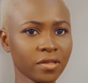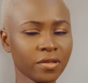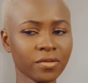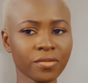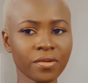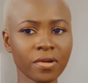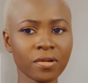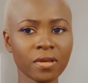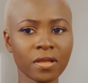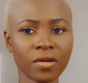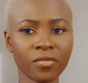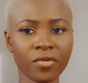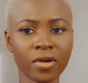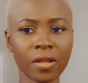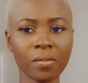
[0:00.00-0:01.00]
your regular
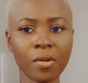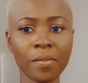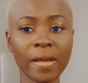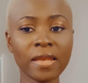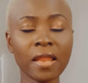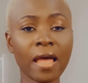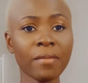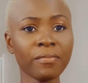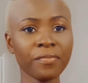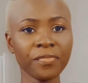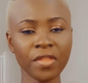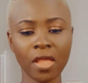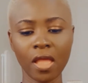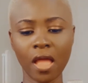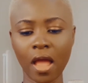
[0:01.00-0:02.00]
roller ball, but
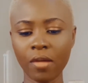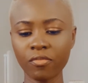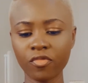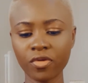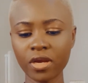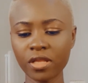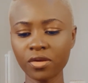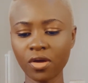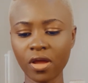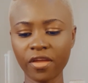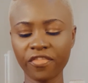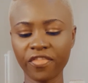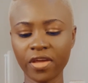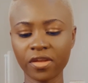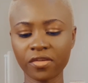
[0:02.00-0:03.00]
I'm really not
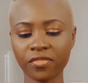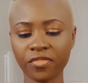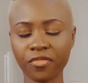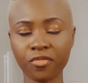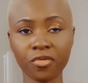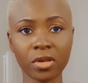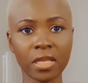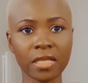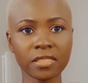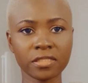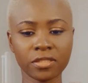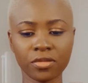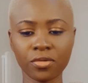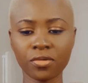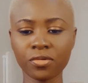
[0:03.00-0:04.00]
a fan of rollers
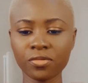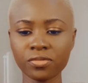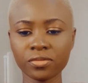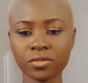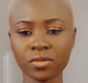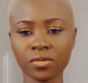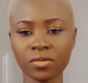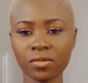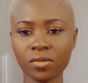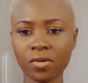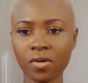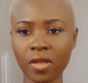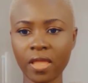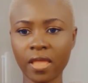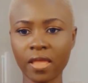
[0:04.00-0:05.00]
though. So
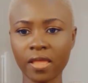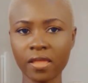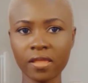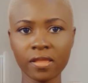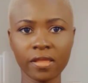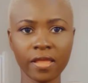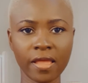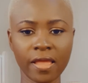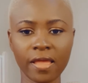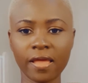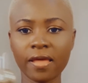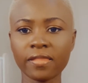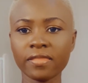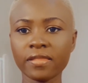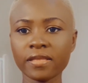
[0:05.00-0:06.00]
okay,
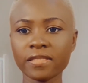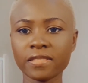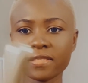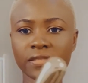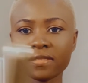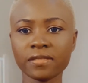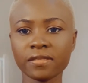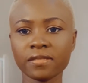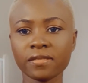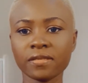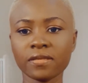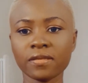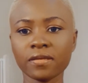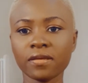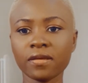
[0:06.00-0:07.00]
and this,
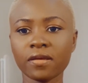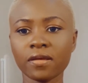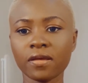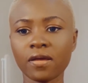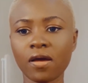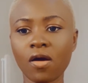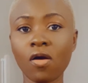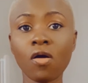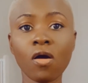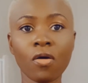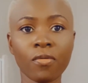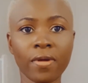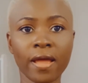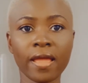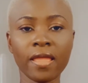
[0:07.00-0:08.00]
oh, all
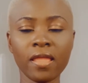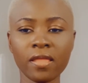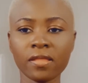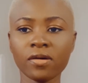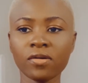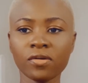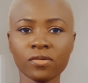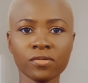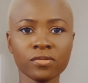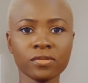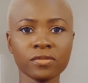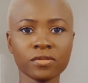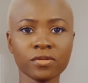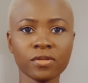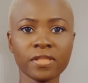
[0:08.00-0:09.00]
right, oh,
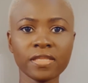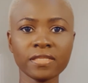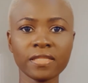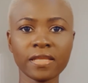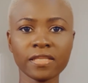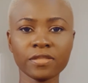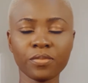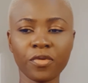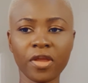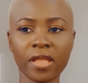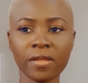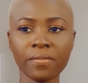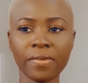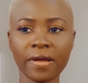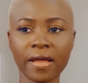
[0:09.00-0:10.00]
so this is the
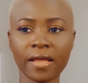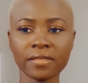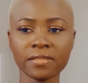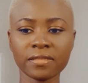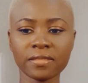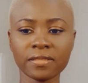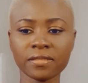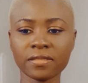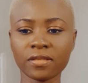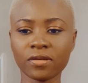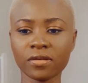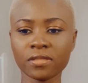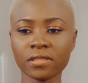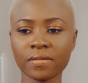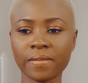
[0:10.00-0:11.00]
spraying part, this is the
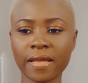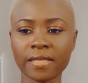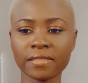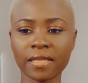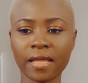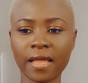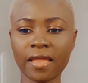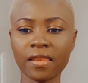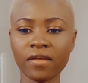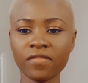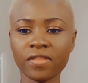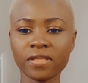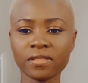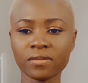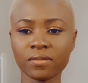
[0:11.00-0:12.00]
atomizer. I
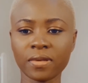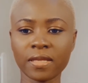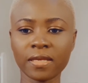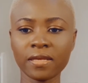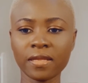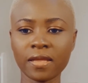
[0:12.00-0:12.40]
love this one.